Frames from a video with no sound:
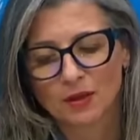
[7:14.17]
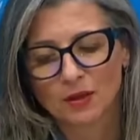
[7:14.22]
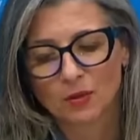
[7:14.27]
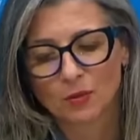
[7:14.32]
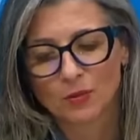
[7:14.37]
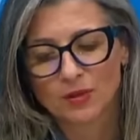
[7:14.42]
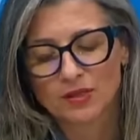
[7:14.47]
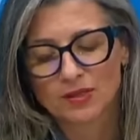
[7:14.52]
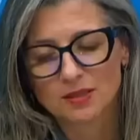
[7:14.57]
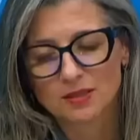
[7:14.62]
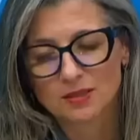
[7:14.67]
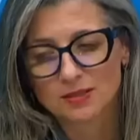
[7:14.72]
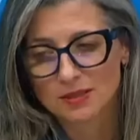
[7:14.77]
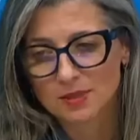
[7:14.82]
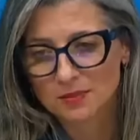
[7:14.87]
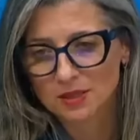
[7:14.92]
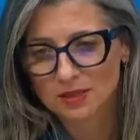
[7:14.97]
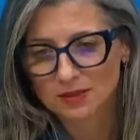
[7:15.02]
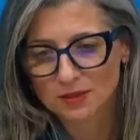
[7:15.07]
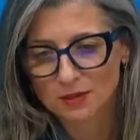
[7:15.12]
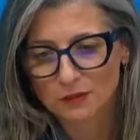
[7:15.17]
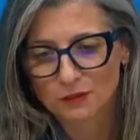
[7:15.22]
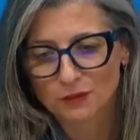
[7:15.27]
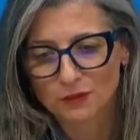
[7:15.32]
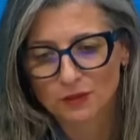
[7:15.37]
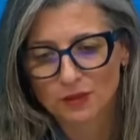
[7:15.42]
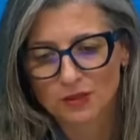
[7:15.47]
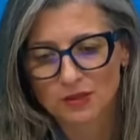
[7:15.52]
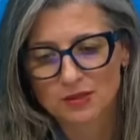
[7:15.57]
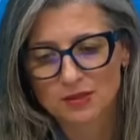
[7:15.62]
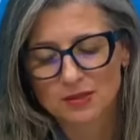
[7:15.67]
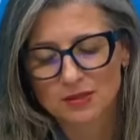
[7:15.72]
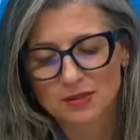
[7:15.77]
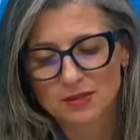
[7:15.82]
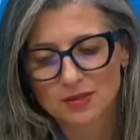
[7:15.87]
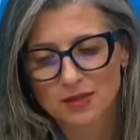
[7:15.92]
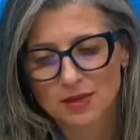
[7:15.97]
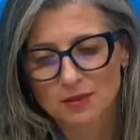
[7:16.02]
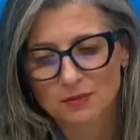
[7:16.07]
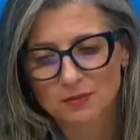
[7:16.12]
we see the same indifference, the
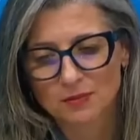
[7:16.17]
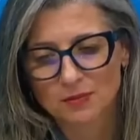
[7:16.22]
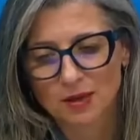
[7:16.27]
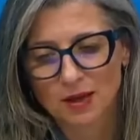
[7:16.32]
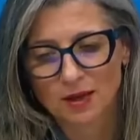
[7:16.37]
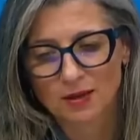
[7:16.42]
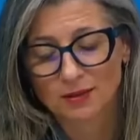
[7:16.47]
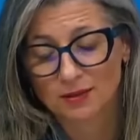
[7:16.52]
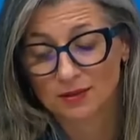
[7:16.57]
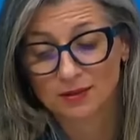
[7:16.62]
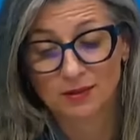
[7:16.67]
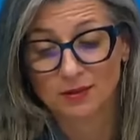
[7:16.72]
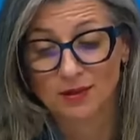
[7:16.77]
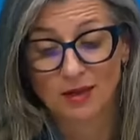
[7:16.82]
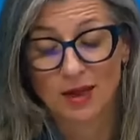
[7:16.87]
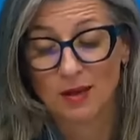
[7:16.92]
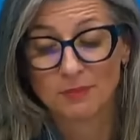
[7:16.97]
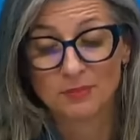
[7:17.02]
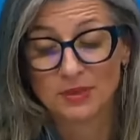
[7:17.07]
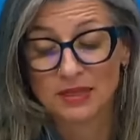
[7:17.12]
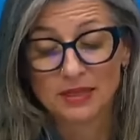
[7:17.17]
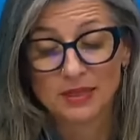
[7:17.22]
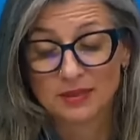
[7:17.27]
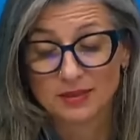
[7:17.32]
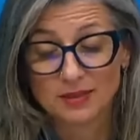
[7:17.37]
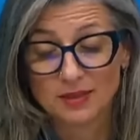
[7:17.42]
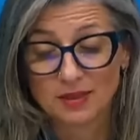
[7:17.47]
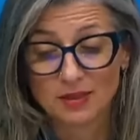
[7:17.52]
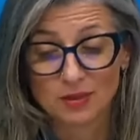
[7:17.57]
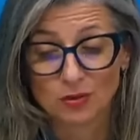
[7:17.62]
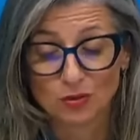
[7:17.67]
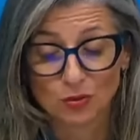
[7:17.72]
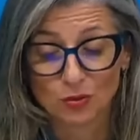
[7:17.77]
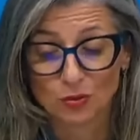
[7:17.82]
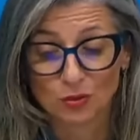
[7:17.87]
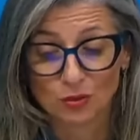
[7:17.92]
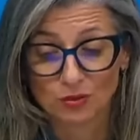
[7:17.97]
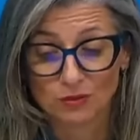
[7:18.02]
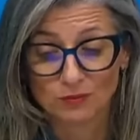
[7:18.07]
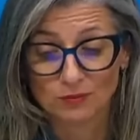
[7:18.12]
same ability
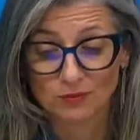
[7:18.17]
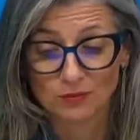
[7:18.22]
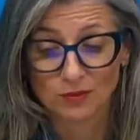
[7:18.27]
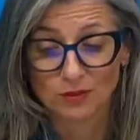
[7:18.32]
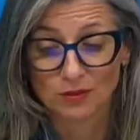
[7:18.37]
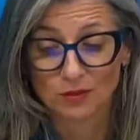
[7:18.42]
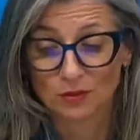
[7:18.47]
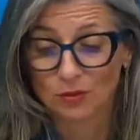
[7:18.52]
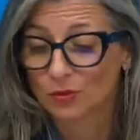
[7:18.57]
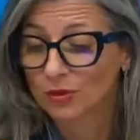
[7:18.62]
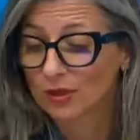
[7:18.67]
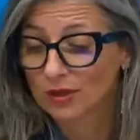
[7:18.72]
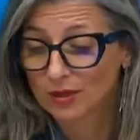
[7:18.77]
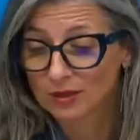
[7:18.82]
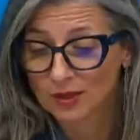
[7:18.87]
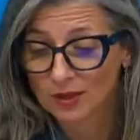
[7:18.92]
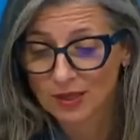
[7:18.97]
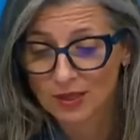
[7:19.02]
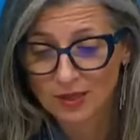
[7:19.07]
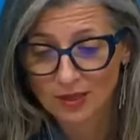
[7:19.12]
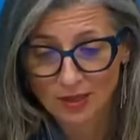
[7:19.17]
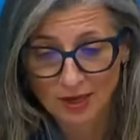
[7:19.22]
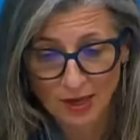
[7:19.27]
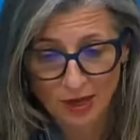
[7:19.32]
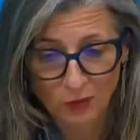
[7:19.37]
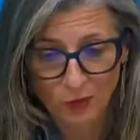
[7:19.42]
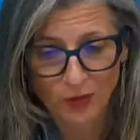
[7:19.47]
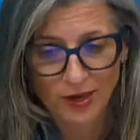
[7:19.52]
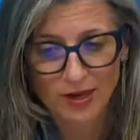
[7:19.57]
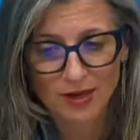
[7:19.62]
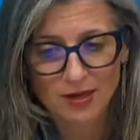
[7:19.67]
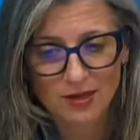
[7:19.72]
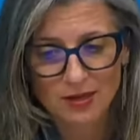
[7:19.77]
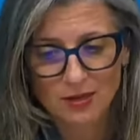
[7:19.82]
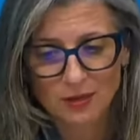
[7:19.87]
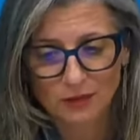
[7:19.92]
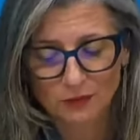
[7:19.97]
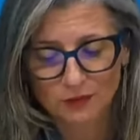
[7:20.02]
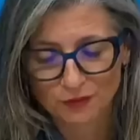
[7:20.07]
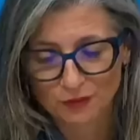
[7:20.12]
to look
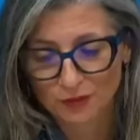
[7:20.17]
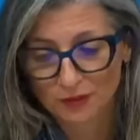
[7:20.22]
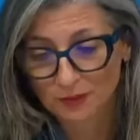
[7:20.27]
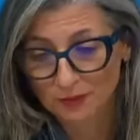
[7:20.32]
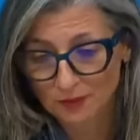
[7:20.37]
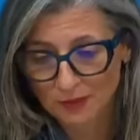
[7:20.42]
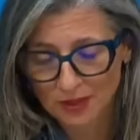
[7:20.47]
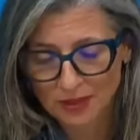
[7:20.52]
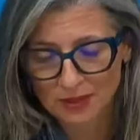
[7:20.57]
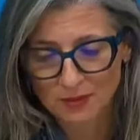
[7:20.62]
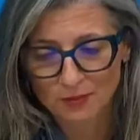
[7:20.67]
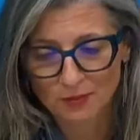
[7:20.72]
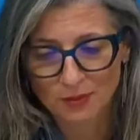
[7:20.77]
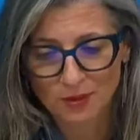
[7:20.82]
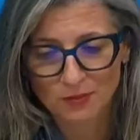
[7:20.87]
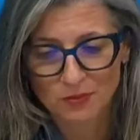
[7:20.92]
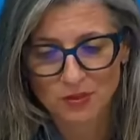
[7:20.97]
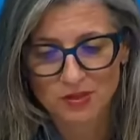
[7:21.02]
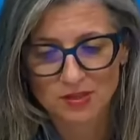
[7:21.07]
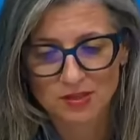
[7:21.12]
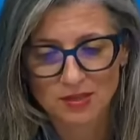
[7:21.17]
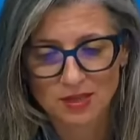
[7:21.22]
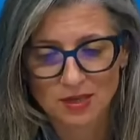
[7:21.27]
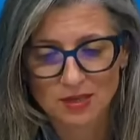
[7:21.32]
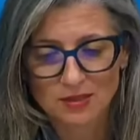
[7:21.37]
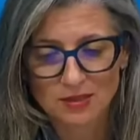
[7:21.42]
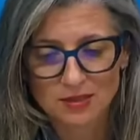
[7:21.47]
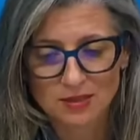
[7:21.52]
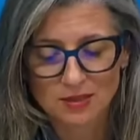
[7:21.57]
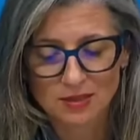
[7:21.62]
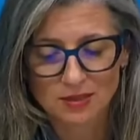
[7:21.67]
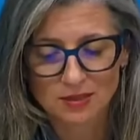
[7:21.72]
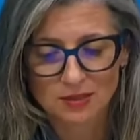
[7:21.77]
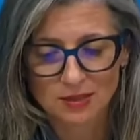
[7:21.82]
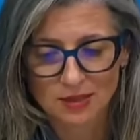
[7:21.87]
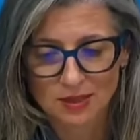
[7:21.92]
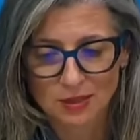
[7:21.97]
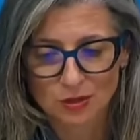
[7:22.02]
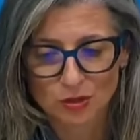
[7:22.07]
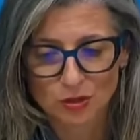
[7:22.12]
away of many member states in the
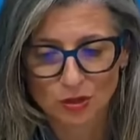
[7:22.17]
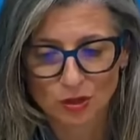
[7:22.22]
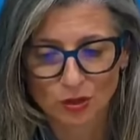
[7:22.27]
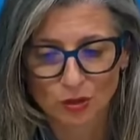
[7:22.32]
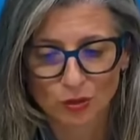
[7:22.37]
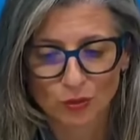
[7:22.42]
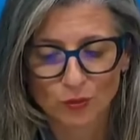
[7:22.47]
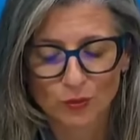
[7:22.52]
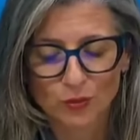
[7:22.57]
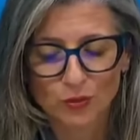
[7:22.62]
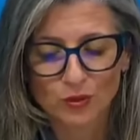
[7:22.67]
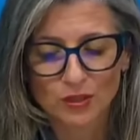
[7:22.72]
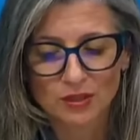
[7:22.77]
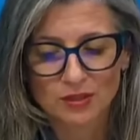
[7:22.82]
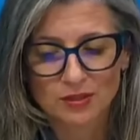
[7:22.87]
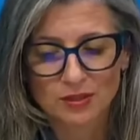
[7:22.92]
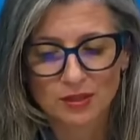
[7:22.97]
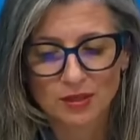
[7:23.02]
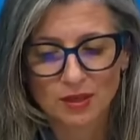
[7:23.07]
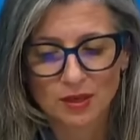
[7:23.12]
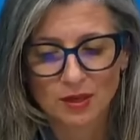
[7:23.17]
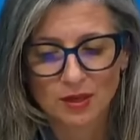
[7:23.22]
international community,